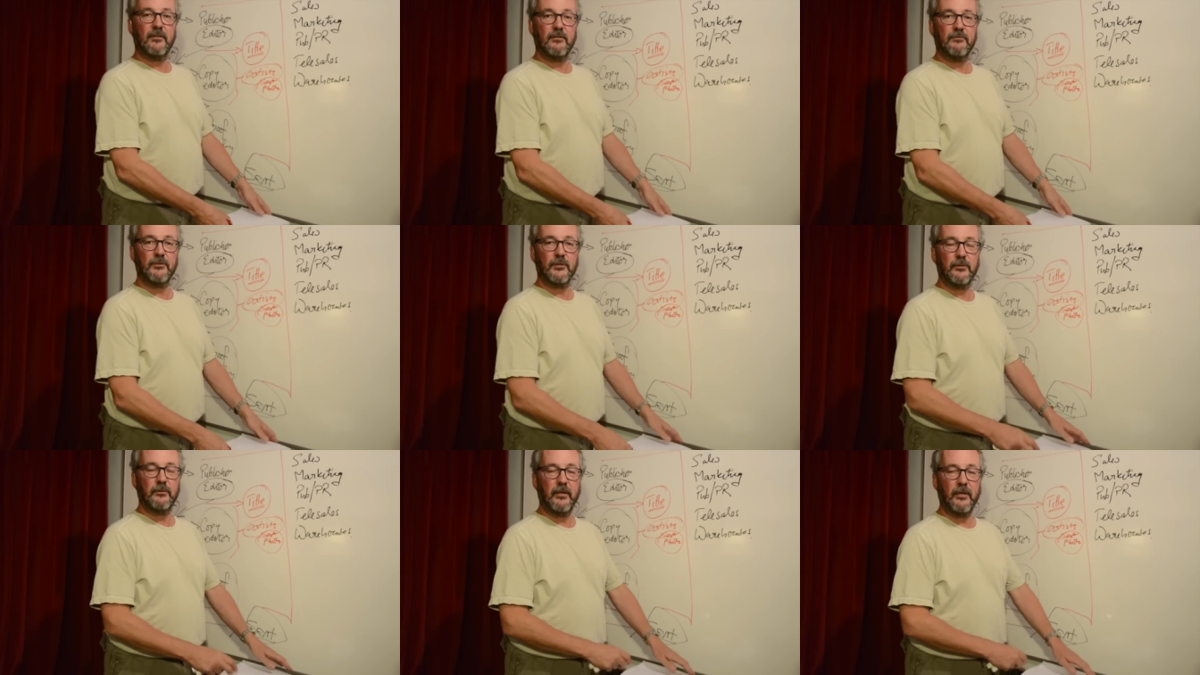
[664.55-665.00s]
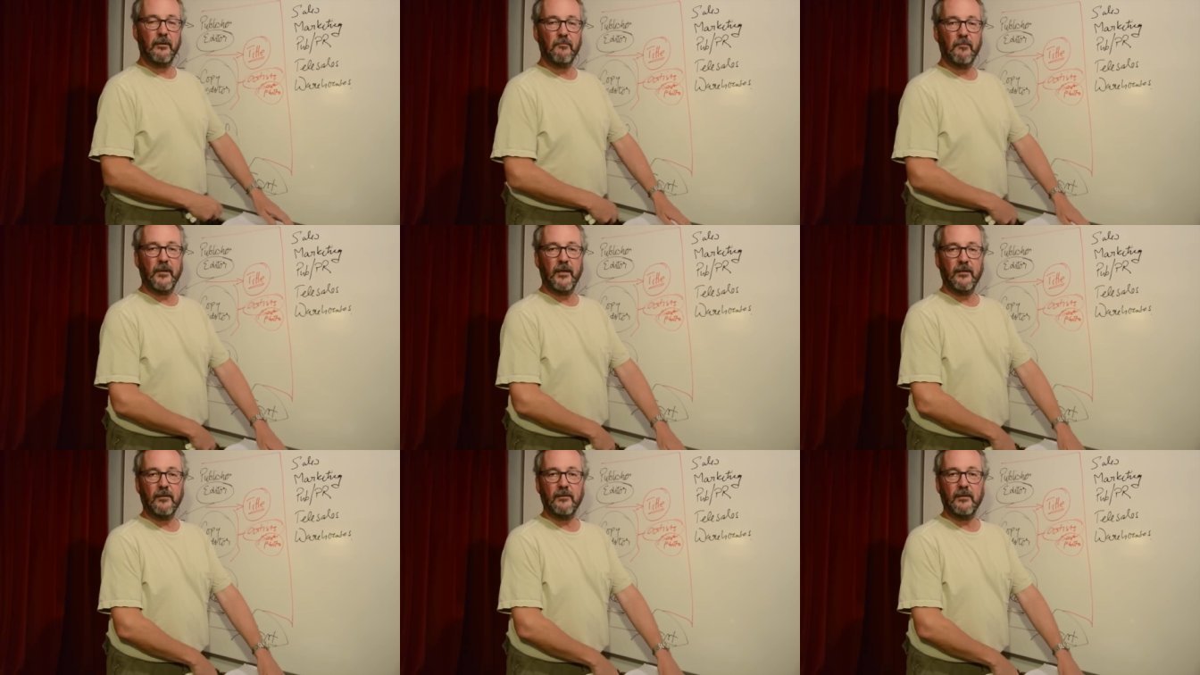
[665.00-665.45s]
of
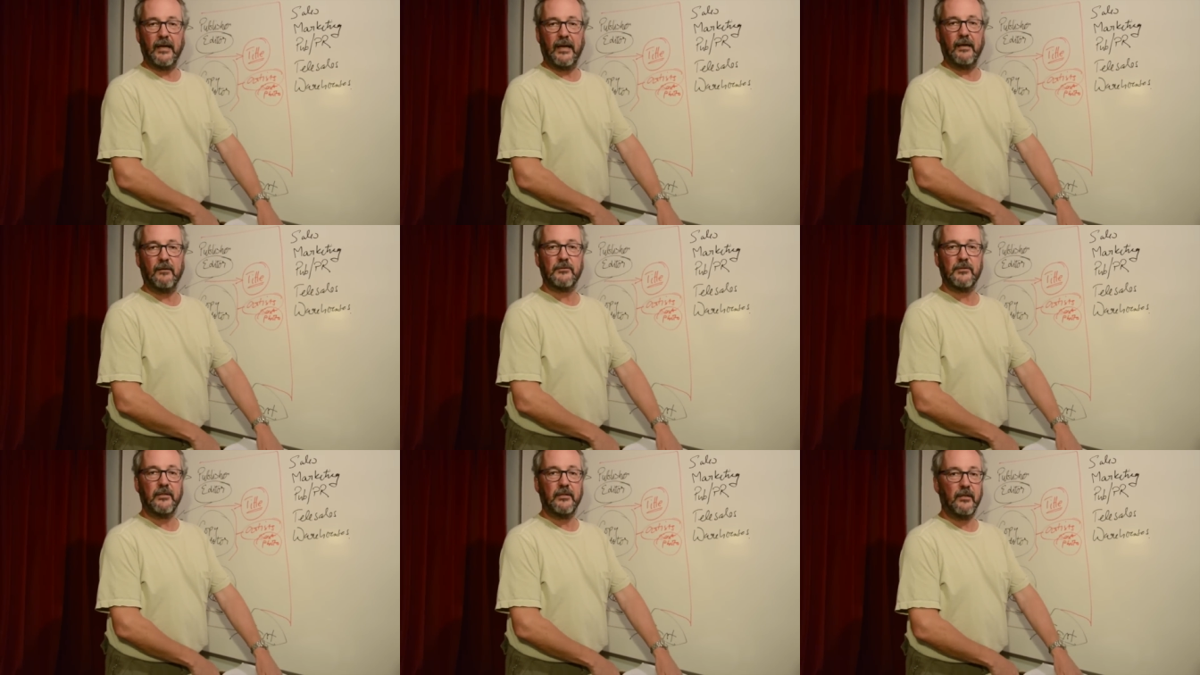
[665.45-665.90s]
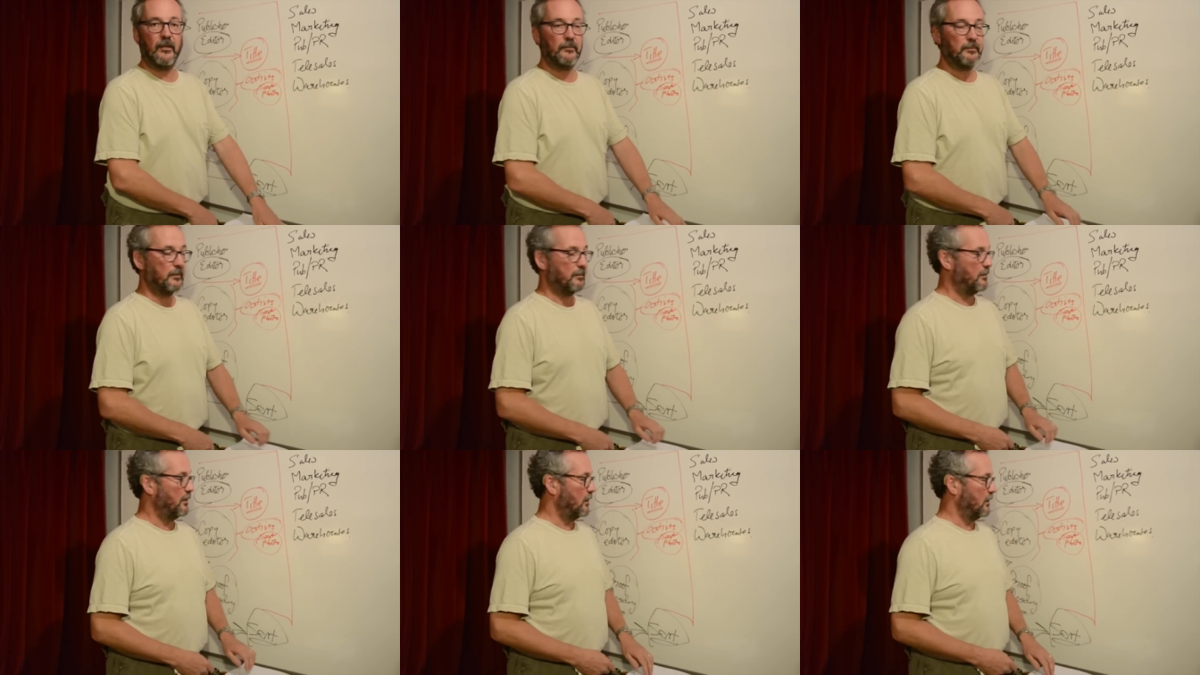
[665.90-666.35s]
doing well out in the
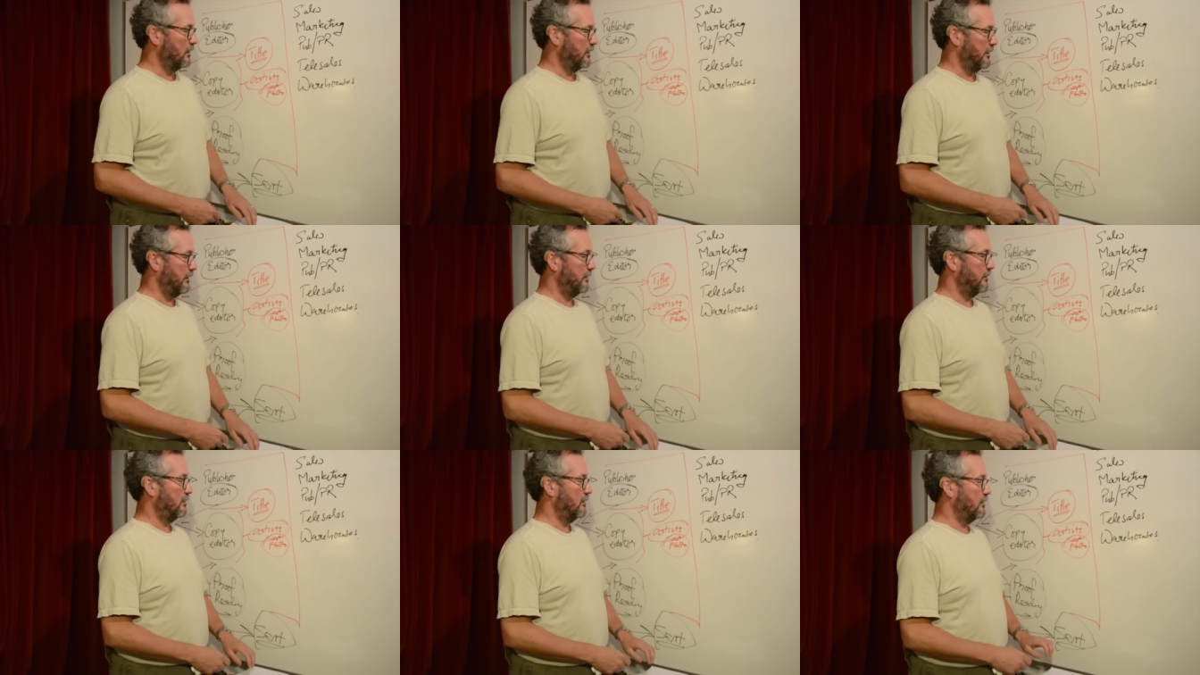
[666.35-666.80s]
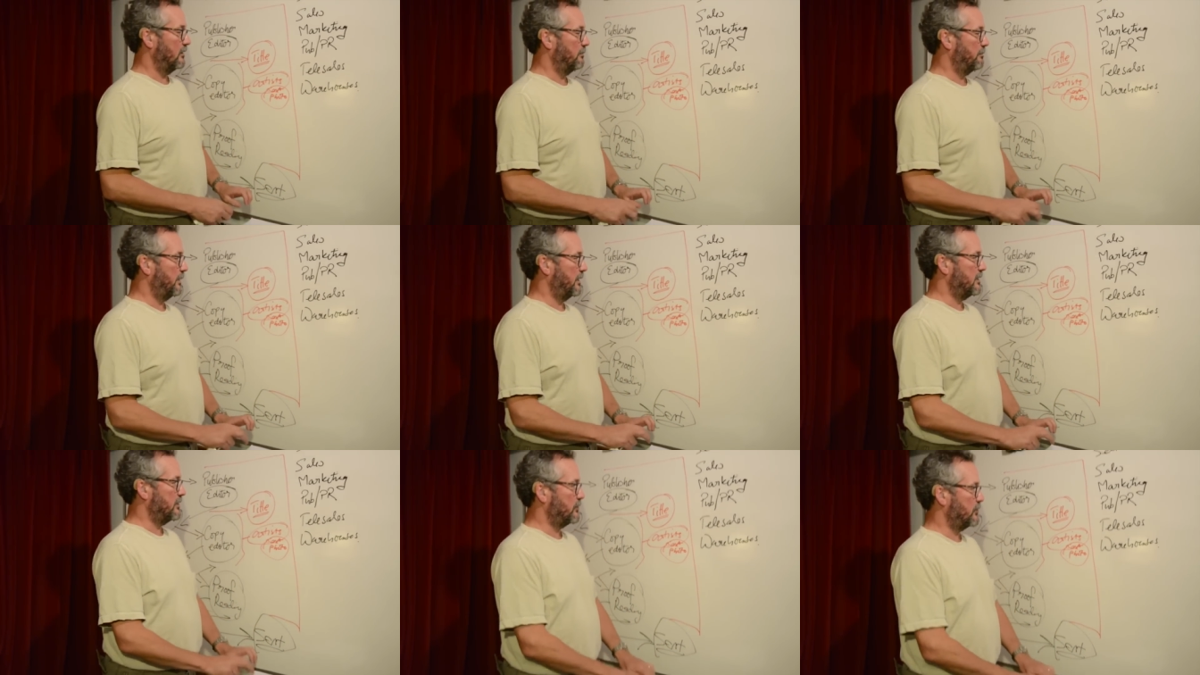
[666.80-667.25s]
open market. And
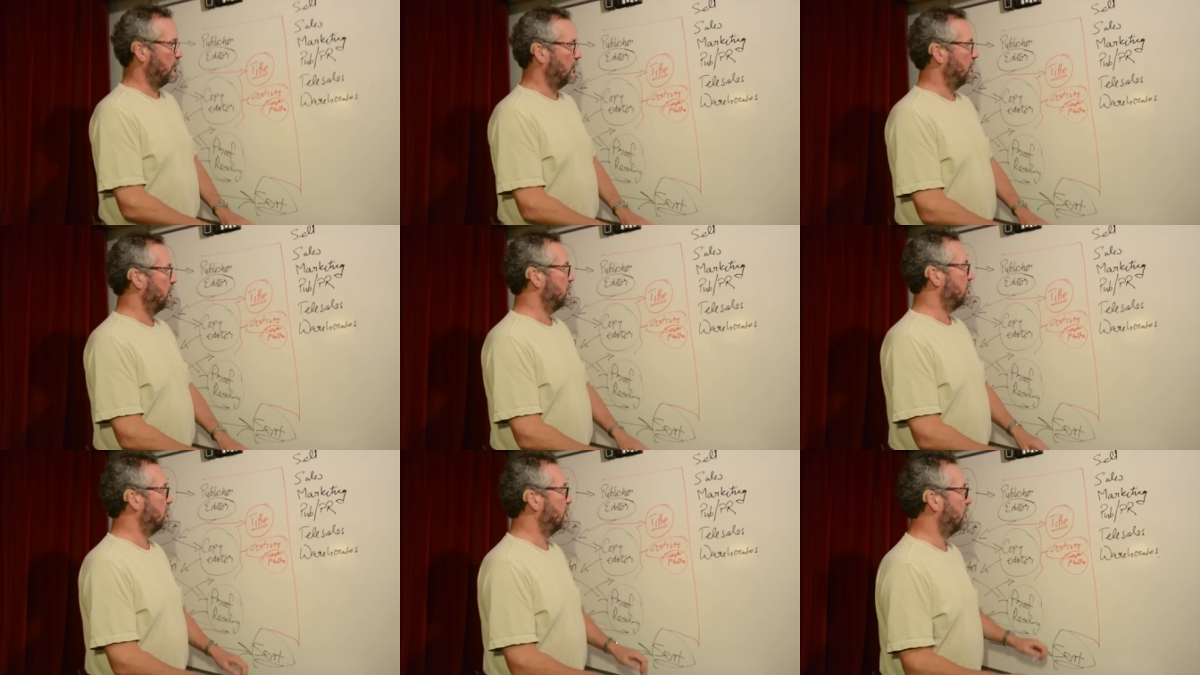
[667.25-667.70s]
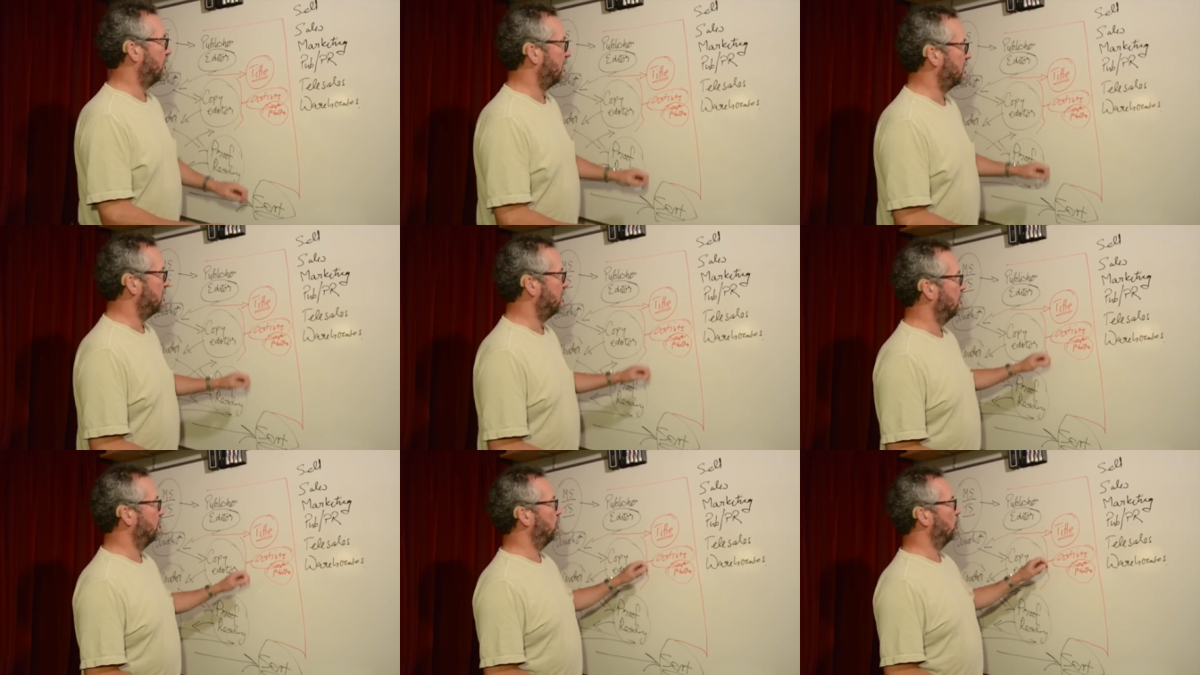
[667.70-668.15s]
the best chance of
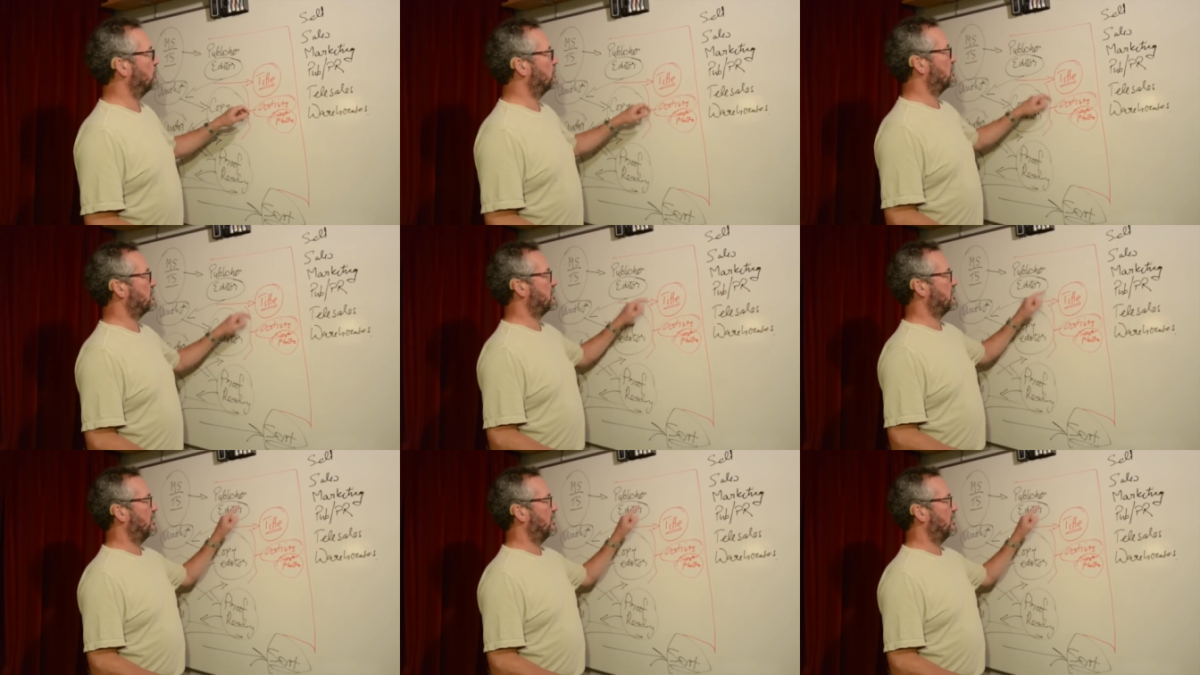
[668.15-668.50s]
getting a book to